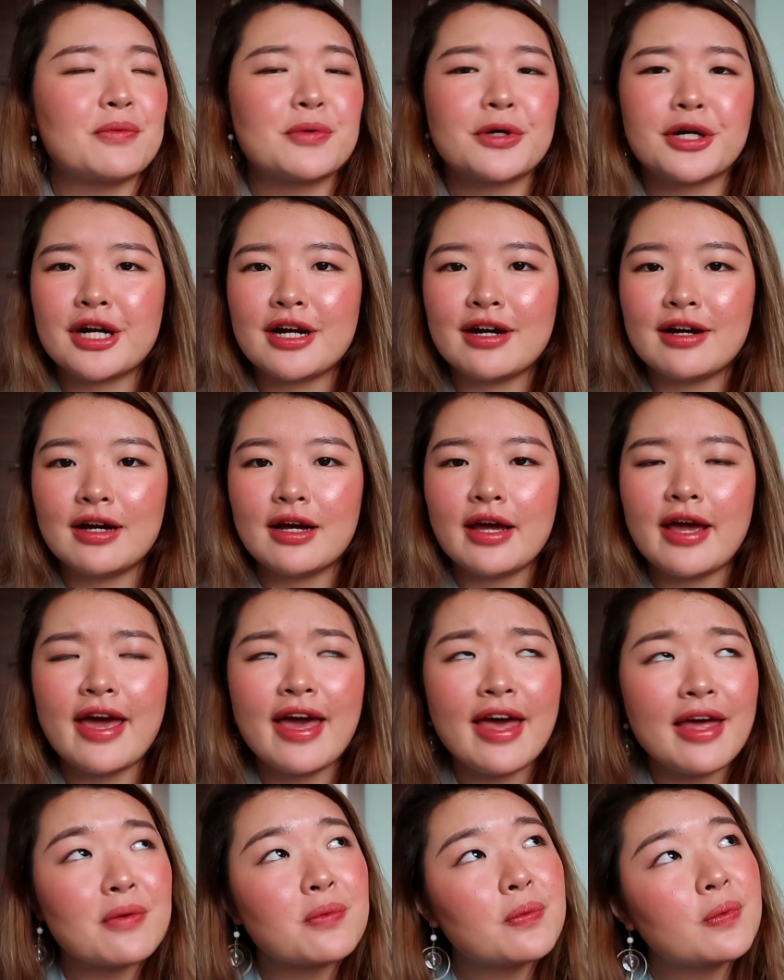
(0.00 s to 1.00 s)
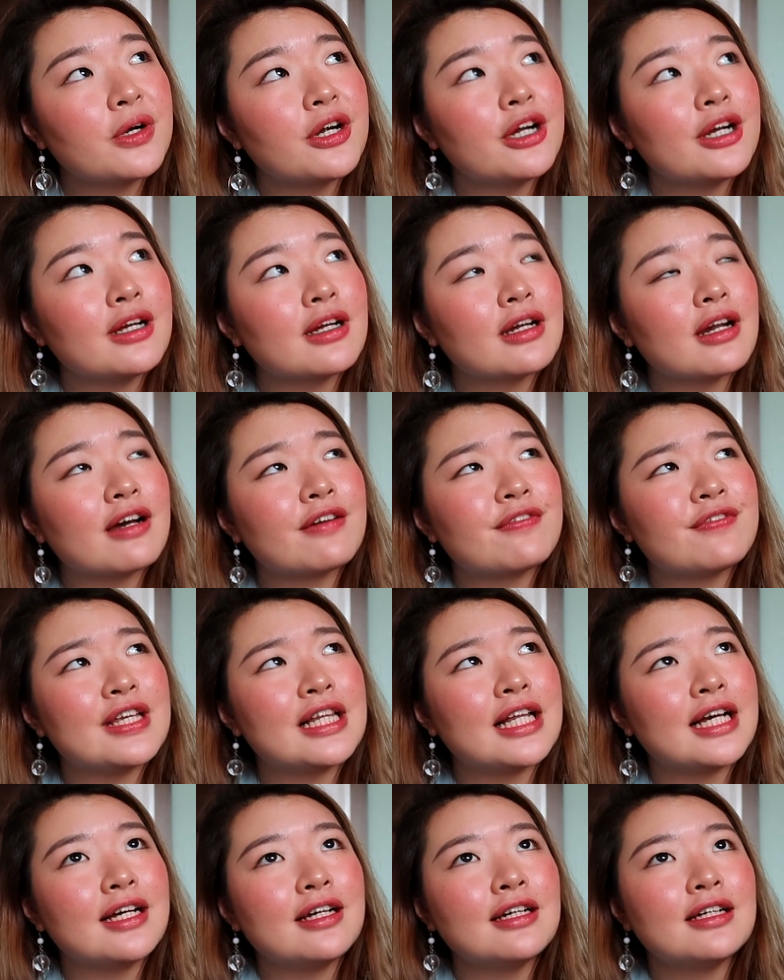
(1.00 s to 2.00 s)
Edward
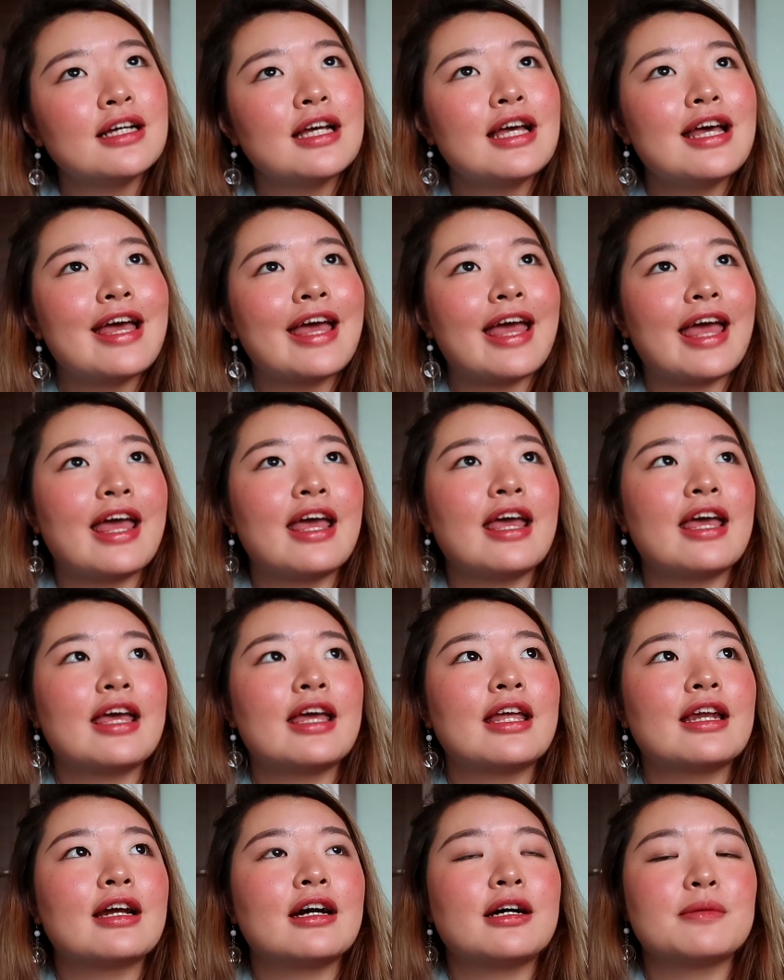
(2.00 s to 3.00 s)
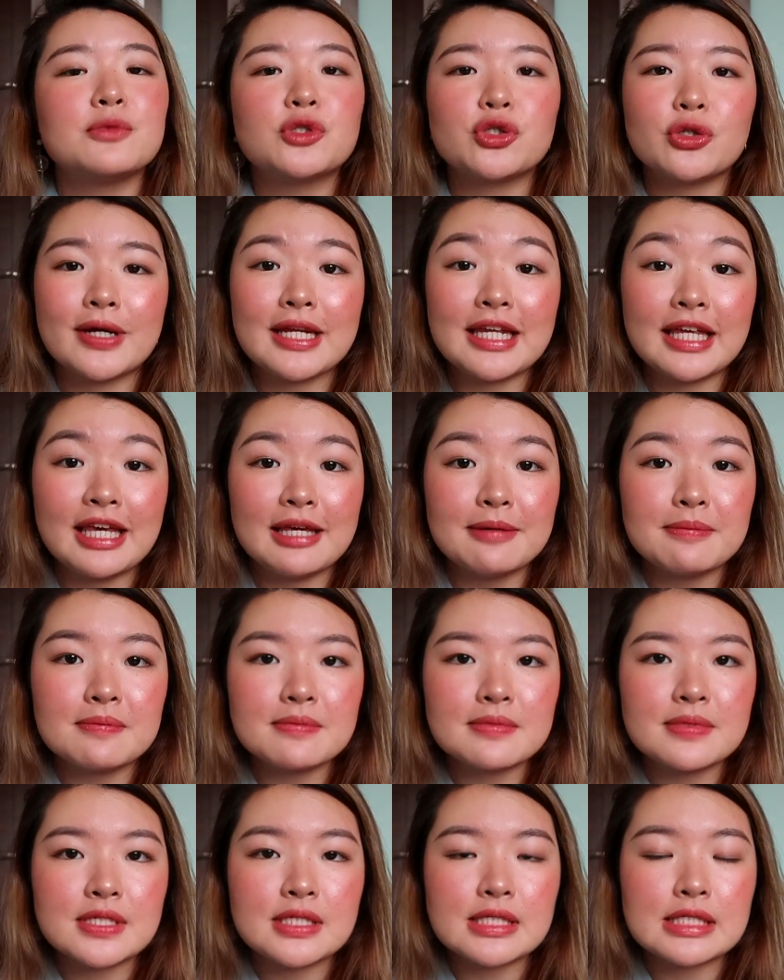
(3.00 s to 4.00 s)
Avila and Joanne
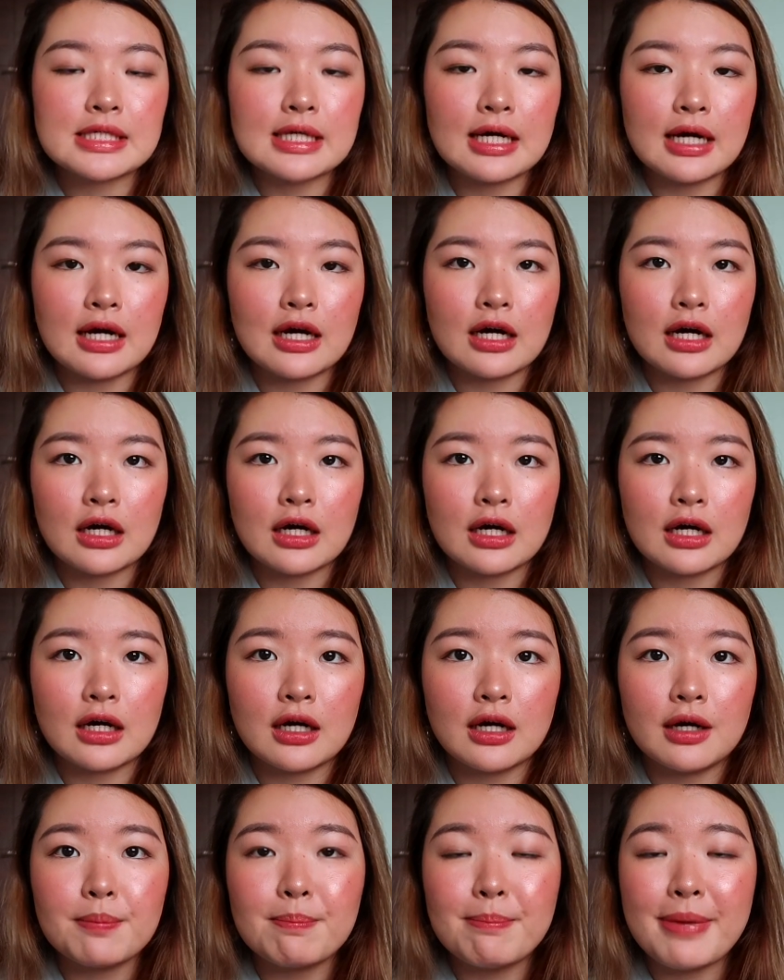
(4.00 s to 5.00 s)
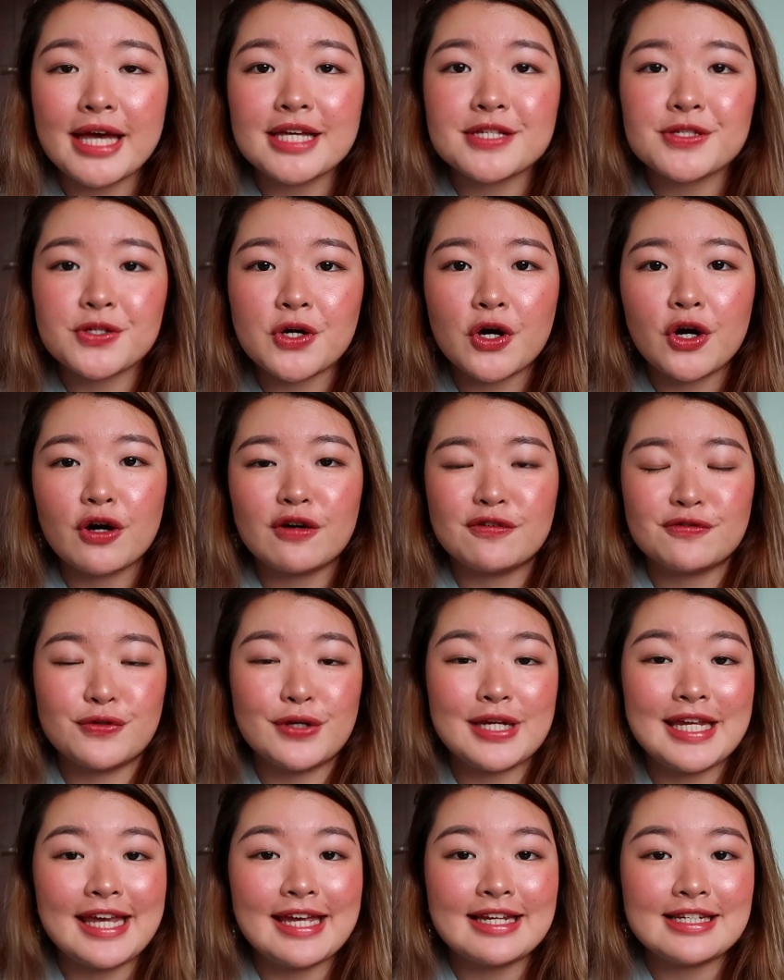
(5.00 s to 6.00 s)
Kim's best of
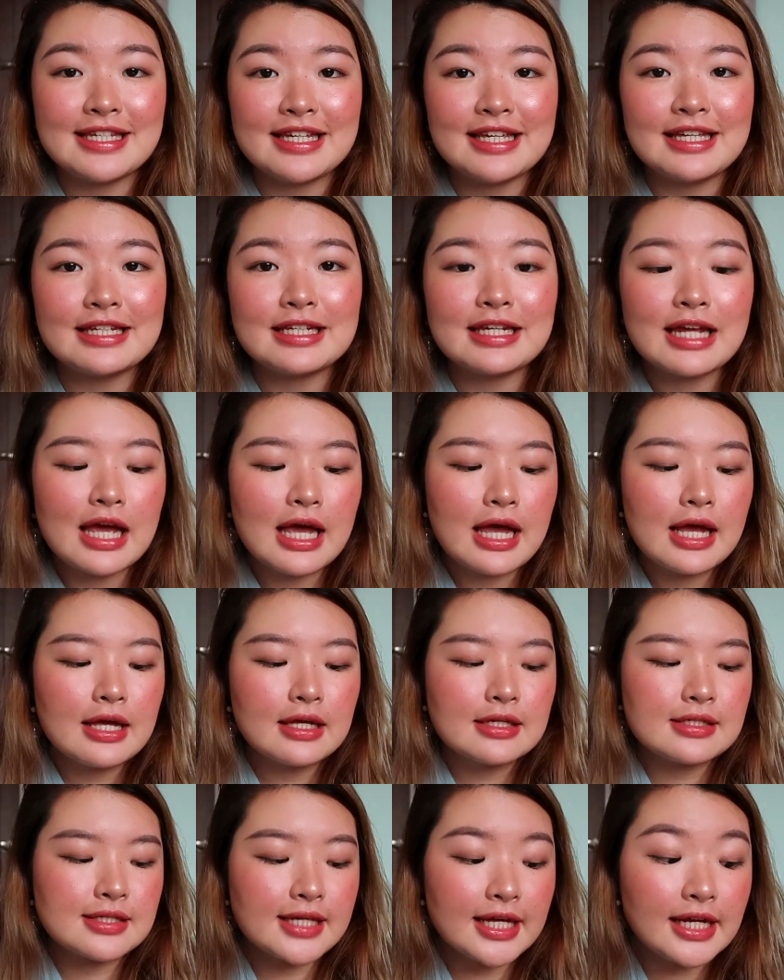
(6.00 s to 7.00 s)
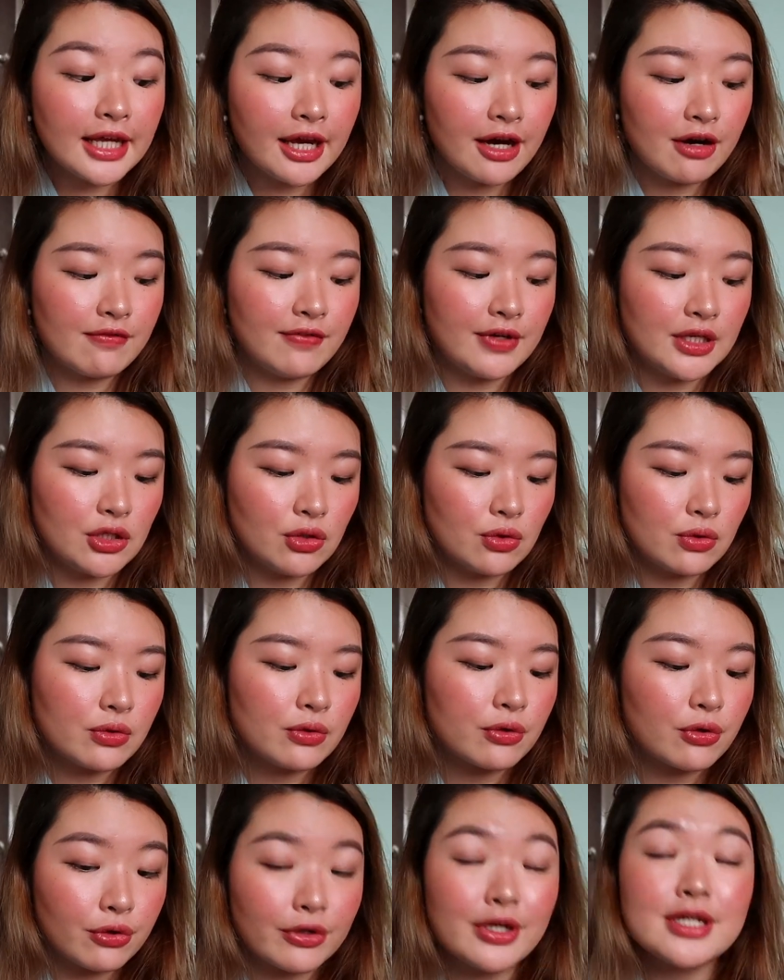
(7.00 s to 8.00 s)
2018 skincare video,
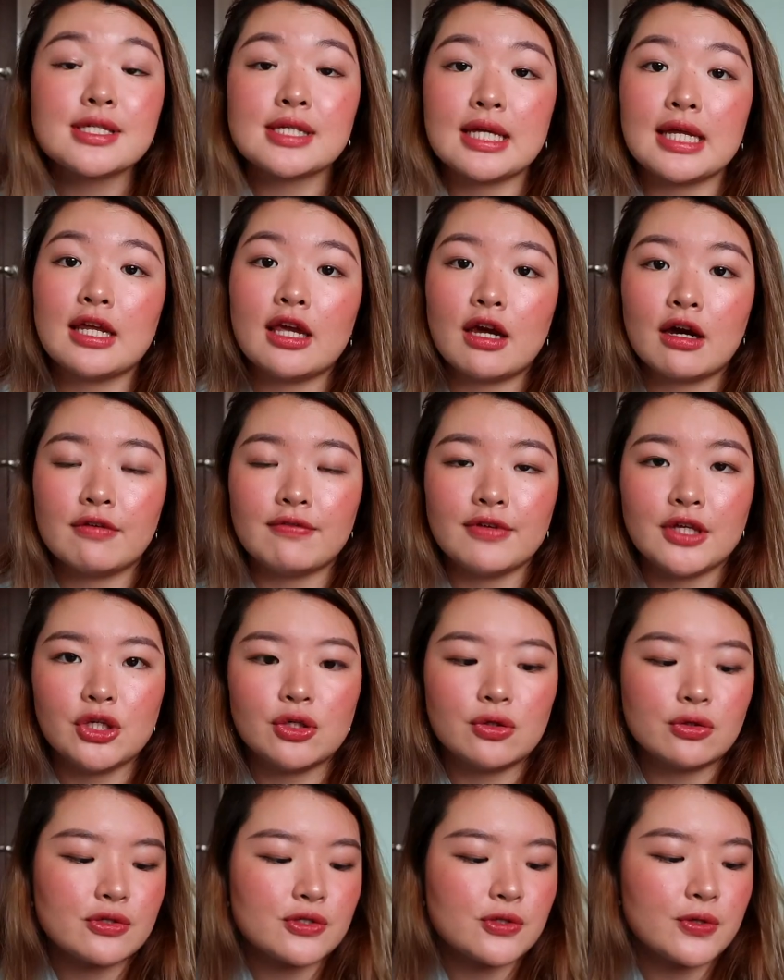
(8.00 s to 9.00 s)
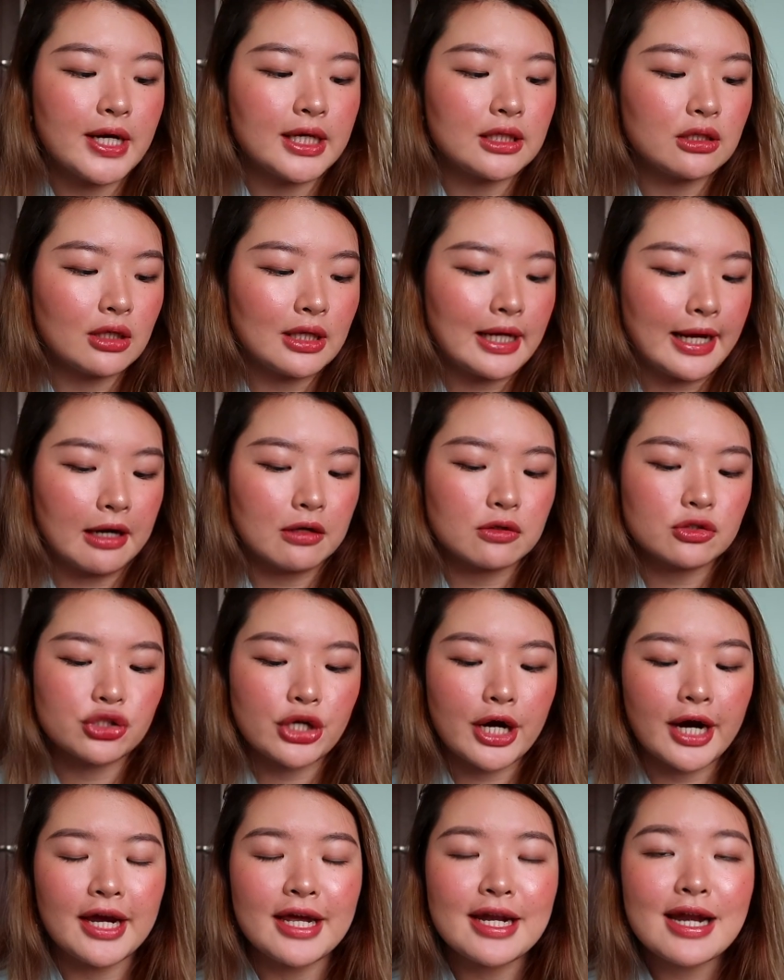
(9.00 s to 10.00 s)
Korean skincare video, so I thought like I'll
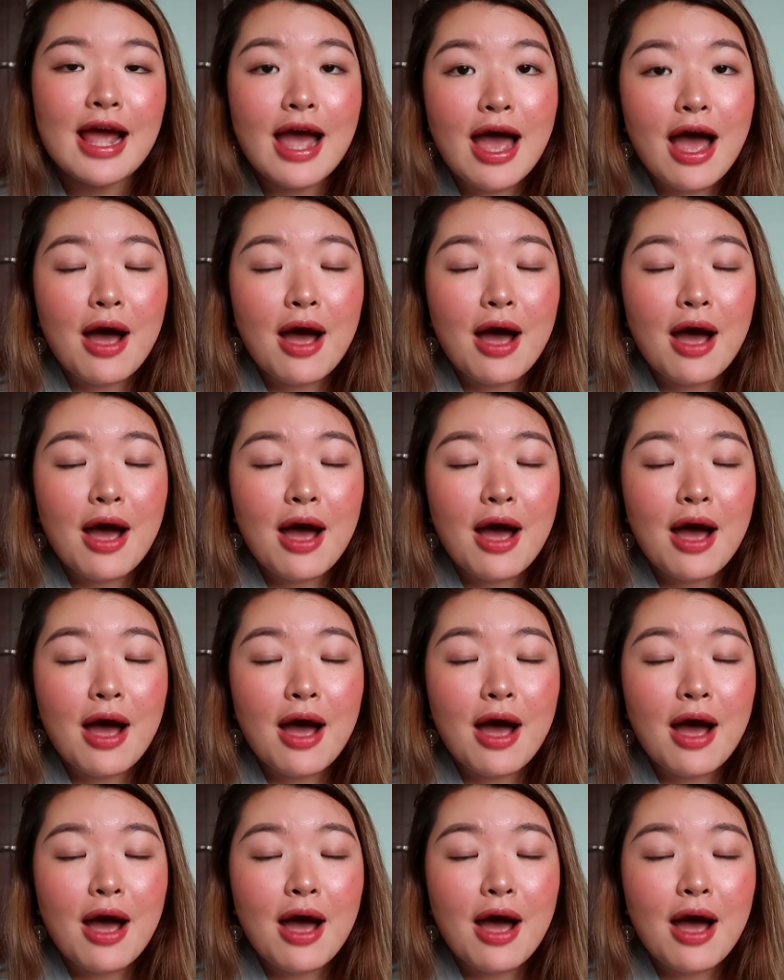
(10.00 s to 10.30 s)
try it.